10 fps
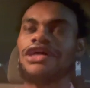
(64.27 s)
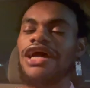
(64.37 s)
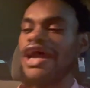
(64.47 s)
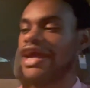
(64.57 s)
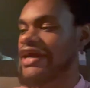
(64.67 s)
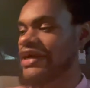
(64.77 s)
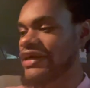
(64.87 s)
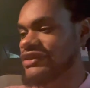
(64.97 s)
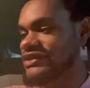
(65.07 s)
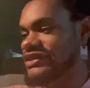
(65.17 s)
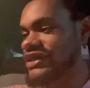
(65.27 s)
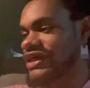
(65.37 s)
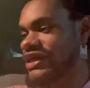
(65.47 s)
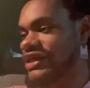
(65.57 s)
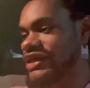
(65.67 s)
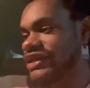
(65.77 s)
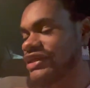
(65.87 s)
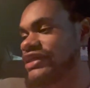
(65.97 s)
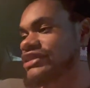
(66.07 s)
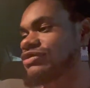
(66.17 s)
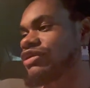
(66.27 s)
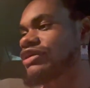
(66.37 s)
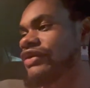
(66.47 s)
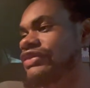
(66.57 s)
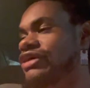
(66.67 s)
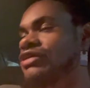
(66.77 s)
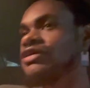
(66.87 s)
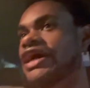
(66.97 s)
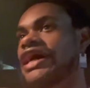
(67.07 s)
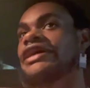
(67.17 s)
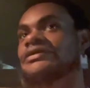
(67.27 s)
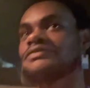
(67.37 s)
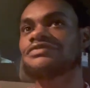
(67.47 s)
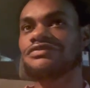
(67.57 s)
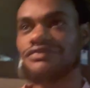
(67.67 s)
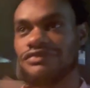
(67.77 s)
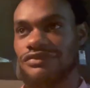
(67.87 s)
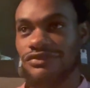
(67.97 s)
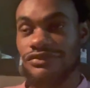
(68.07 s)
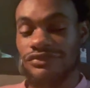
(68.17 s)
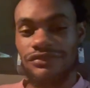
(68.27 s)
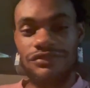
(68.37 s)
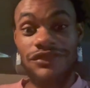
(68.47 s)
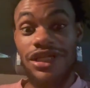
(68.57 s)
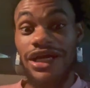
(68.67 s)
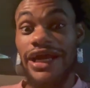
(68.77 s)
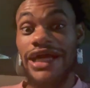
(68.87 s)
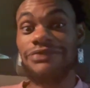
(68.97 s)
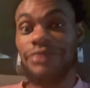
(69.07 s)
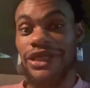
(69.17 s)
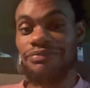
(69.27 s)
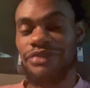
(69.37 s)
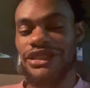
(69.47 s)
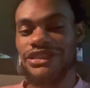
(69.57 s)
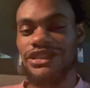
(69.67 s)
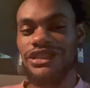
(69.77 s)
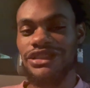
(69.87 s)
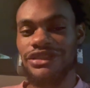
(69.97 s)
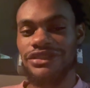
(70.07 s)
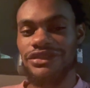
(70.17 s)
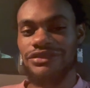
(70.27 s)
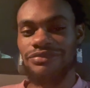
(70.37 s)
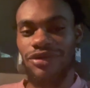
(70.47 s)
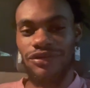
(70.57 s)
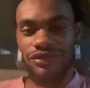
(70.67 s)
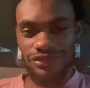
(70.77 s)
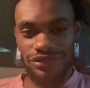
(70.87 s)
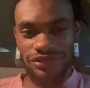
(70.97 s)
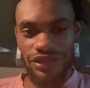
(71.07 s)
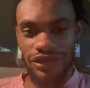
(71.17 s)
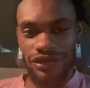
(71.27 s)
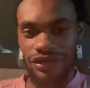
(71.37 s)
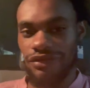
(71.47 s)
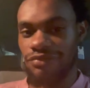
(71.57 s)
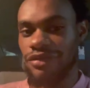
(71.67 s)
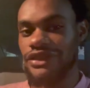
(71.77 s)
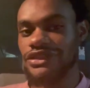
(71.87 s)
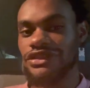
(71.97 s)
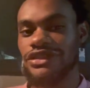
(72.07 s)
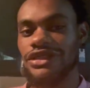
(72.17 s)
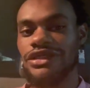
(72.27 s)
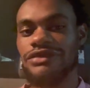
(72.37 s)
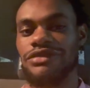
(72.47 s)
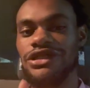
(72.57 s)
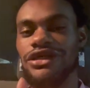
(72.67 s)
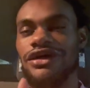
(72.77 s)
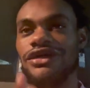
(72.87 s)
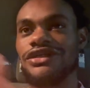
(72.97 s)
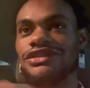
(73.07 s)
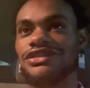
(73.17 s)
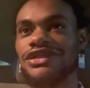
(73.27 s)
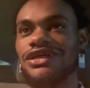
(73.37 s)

And this one, although I had to pay Big D pause uh, money because